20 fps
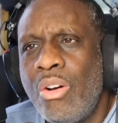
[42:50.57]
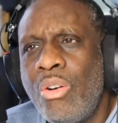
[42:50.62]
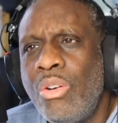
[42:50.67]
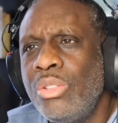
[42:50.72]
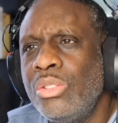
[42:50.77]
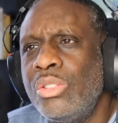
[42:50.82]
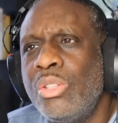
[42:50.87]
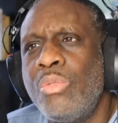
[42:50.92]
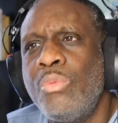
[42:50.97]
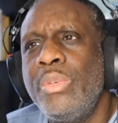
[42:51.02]

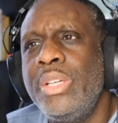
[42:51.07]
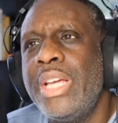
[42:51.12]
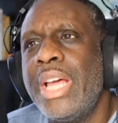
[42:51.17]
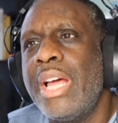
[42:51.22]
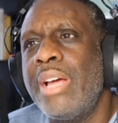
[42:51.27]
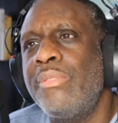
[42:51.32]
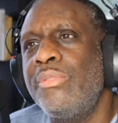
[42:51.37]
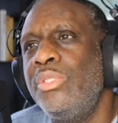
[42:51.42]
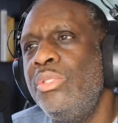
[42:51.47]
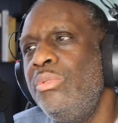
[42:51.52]
Although we
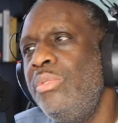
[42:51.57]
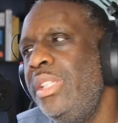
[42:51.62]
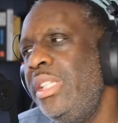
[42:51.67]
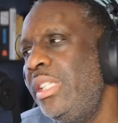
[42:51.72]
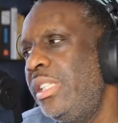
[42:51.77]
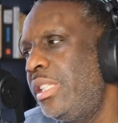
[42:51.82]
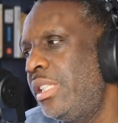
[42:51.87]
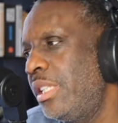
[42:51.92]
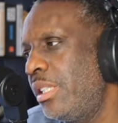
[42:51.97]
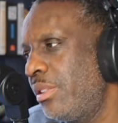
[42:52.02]
have
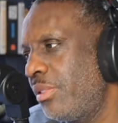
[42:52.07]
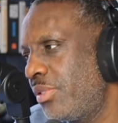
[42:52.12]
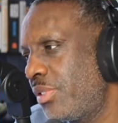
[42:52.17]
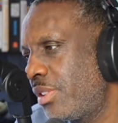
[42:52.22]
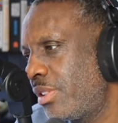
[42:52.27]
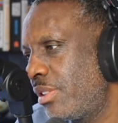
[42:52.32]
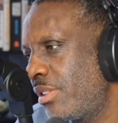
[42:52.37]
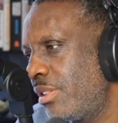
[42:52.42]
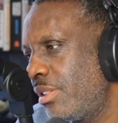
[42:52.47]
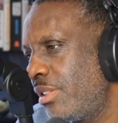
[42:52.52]
unique
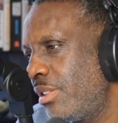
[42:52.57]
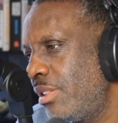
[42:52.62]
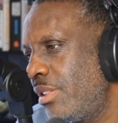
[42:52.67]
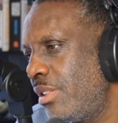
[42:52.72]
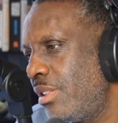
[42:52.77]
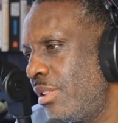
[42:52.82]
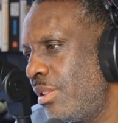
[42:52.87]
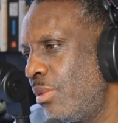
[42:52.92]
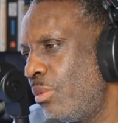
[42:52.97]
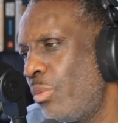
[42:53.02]
gifts,
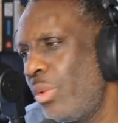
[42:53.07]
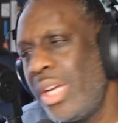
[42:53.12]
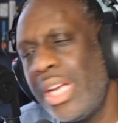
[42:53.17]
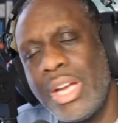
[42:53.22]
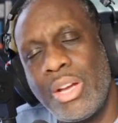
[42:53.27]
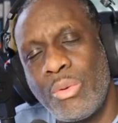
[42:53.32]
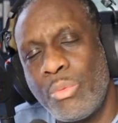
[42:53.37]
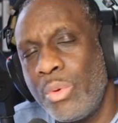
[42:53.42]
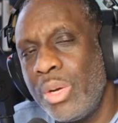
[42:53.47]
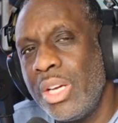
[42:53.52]

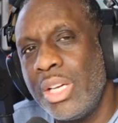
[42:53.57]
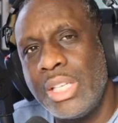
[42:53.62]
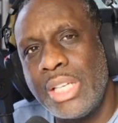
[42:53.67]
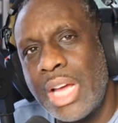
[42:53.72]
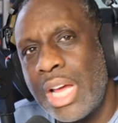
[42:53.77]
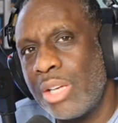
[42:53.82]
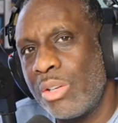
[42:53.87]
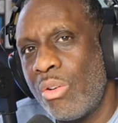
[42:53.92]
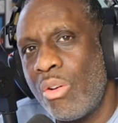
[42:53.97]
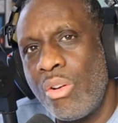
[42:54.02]
we are
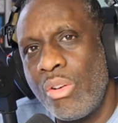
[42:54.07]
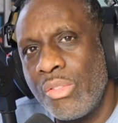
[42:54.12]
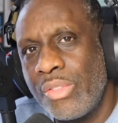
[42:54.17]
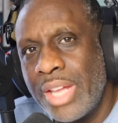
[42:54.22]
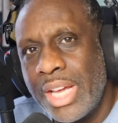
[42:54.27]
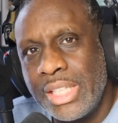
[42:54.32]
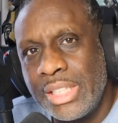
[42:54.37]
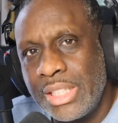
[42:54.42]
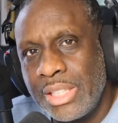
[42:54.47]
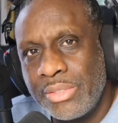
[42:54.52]
not all
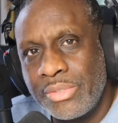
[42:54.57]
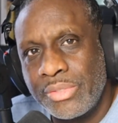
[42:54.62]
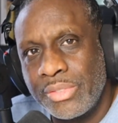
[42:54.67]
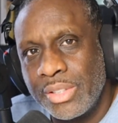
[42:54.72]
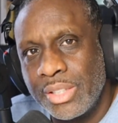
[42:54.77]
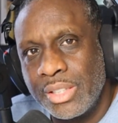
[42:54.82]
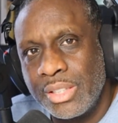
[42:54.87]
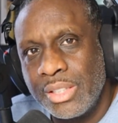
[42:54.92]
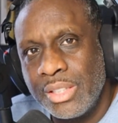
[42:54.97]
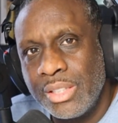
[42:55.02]
that
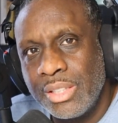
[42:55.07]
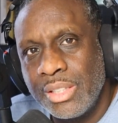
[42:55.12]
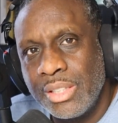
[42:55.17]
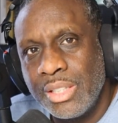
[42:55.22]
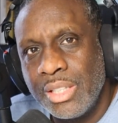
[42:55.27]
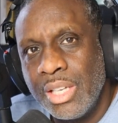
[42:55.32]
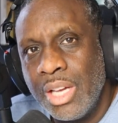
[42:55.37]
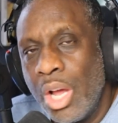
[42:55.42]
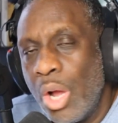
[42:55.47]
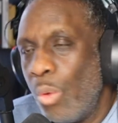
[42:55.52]
different.
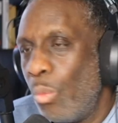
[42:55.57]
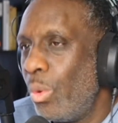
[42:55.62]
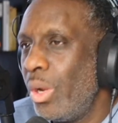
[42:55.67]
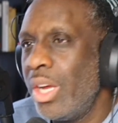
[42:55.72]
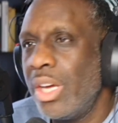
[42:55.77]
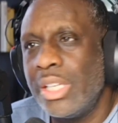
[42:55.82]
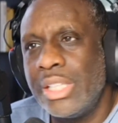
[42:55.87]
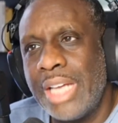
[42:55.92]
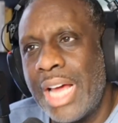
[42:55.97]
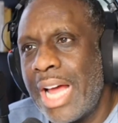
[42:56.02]

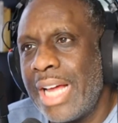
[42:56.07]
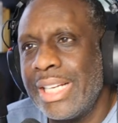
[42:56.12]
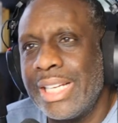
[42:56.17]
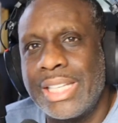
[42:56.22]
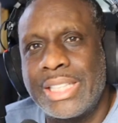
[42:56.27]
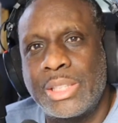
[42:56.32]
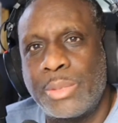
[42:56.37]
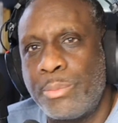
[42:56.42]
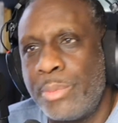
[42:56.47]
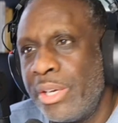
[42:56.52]
We are not
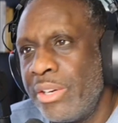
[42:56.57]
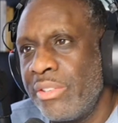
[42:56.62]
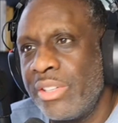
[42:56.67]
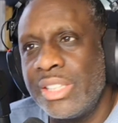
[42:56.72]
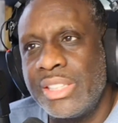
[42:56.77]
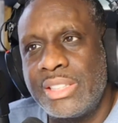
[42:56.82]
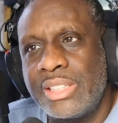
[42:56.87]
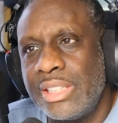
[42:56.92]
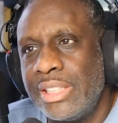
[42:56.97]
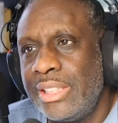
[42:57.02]

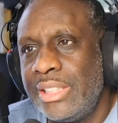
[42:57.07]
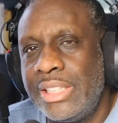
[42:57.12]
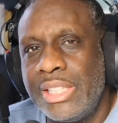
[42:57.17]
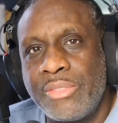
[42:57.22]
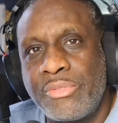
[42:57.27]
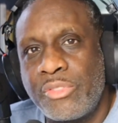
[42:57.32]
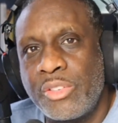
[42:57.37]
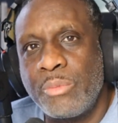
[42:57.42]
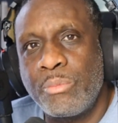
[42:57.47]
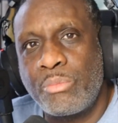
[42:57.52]
experiencing
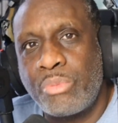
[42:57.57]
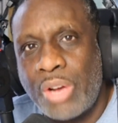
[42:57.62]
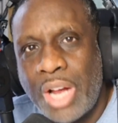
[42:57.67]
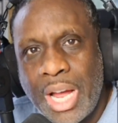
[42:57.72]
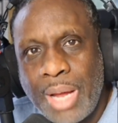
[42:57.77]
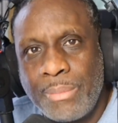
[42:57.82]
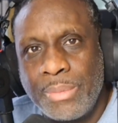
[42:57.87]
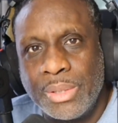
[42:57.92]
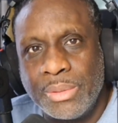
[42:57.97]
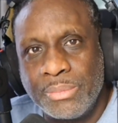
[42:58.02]
different
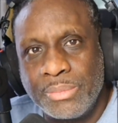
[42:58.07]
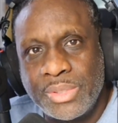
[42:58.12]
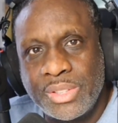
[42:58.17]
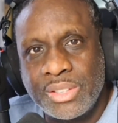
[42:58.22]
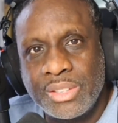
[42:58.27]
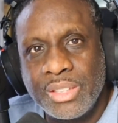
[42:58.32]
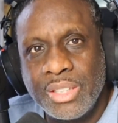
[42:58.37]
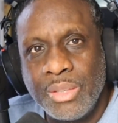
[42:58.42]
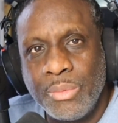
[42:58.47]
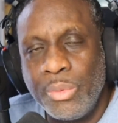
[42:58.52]

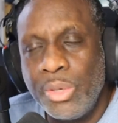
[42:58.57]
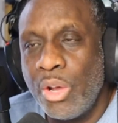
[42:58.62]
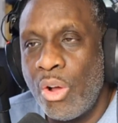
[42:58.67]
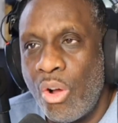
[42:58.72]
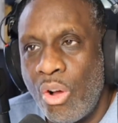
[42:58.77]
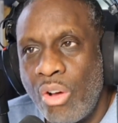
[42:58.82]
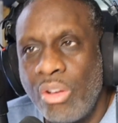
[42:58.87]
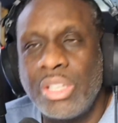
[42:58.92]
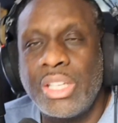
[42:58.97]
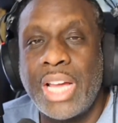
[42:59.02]
problems. We
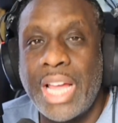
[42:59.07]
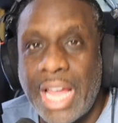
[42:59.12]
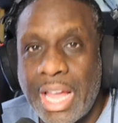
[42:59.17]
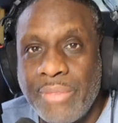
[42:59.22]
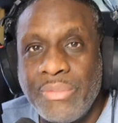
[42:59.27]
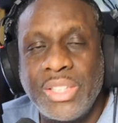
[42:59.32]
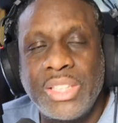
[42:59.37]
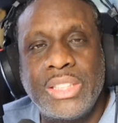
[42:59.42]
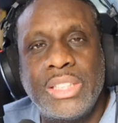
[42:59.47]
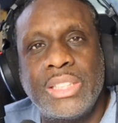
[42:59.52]
all are
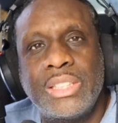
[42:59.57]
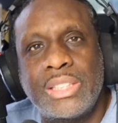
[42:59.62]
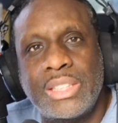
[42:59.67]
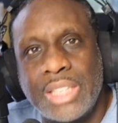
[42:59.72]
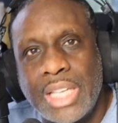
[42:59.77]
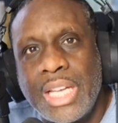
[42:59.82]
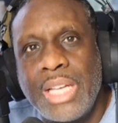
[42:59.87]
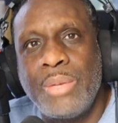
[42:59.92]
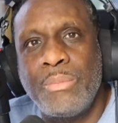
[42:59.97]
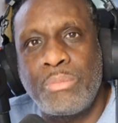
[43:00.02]
having the
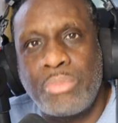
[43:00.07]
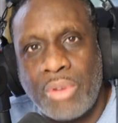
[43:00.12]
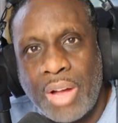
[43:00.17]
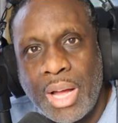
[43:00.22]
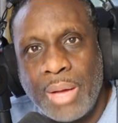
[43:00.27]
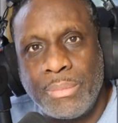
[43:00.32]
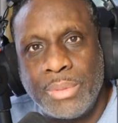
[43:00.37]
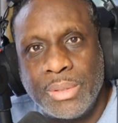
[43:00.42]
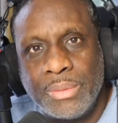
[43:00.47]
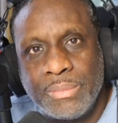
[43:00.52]
same
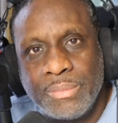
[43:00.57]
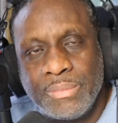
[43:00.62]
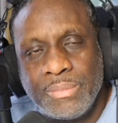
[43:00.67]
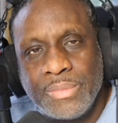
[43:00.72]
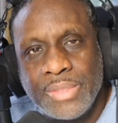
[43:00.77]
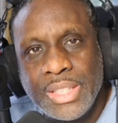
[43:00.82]
problem.